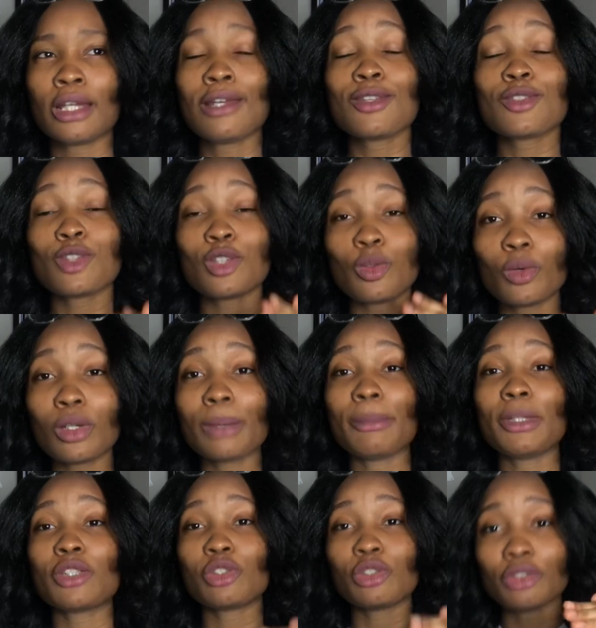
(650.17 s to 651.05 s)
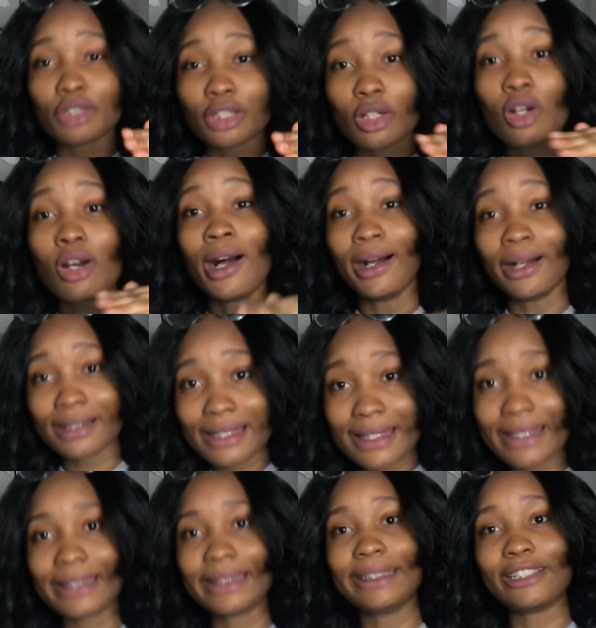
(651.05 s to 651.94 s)
So you want to make sure you're
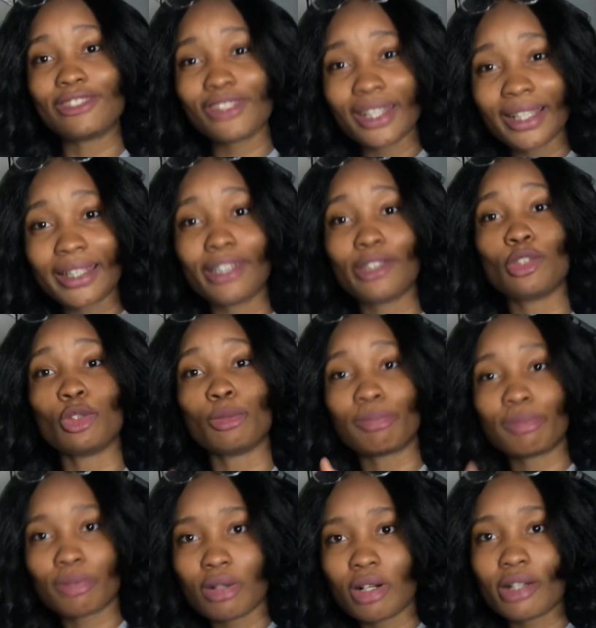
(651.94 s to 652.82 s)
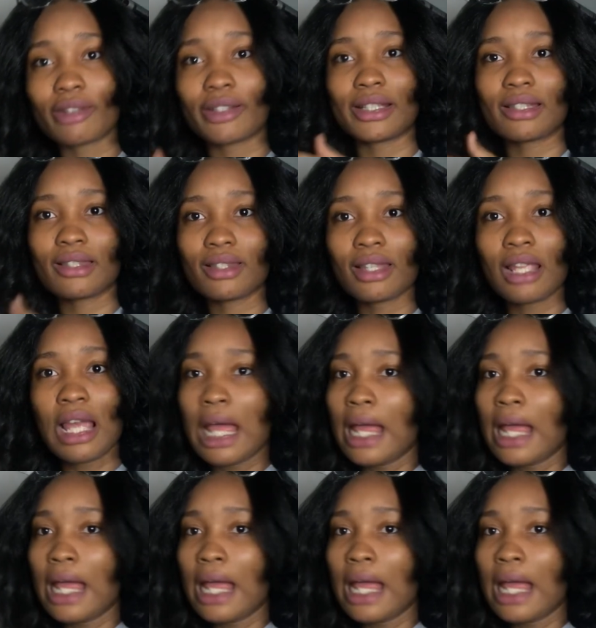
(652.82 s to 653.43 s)
constantly checking your progress.